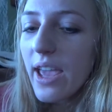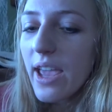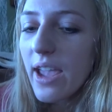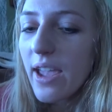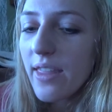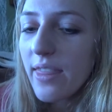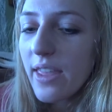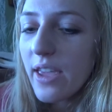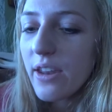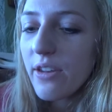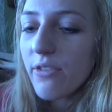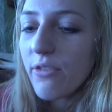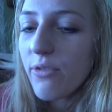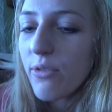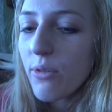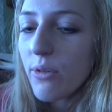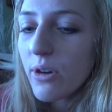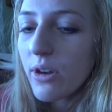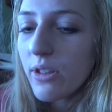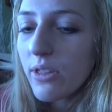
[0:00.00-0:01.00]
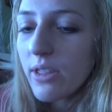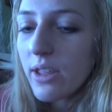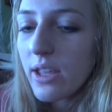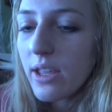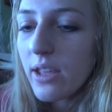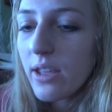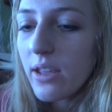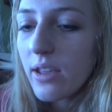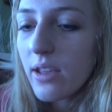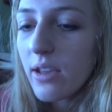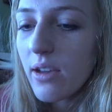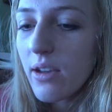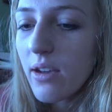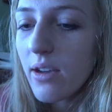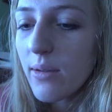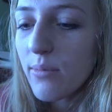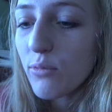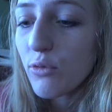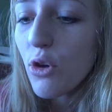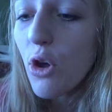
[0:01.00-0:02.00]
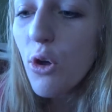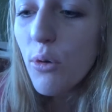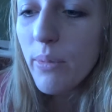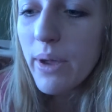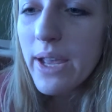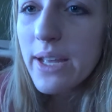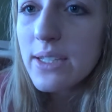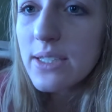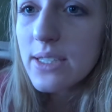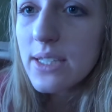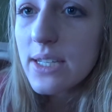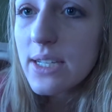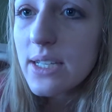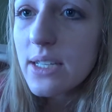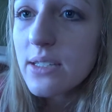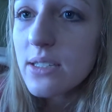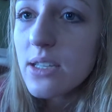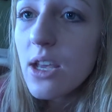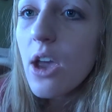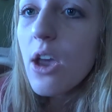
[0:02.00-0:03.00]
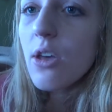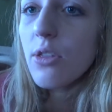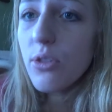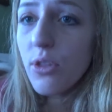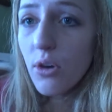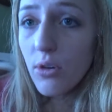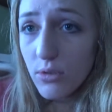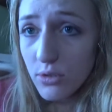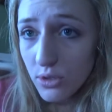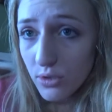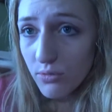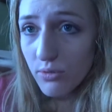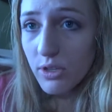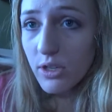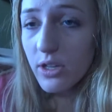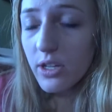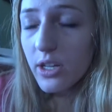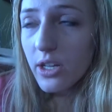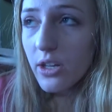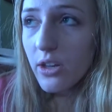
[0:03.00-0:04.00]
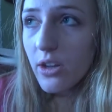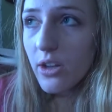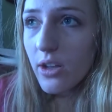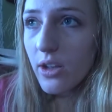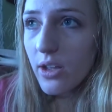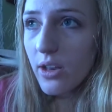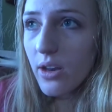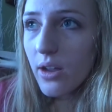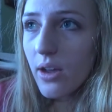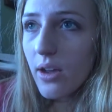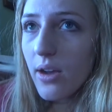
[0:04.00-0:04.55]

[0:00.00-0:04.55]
And then for the romances, those are really good.